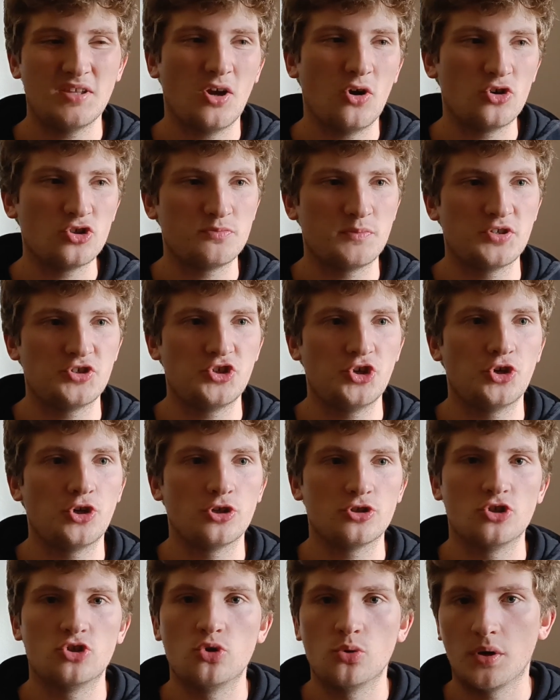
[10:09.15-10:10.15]
They always made sure
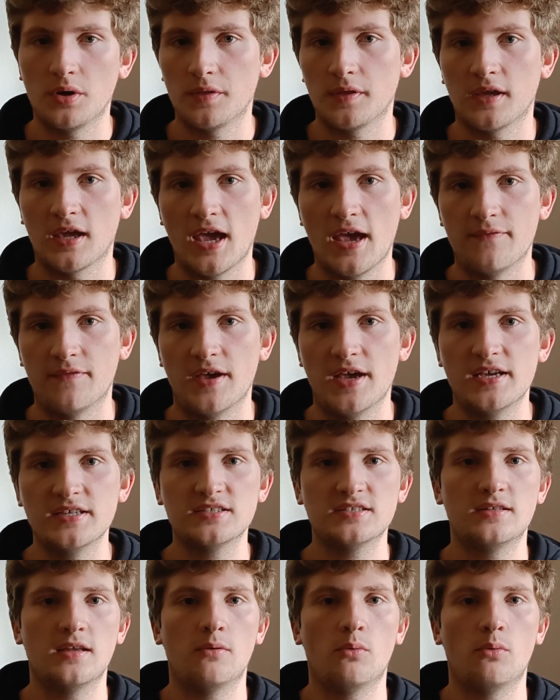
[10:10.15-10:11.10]
not to do anything half-assed.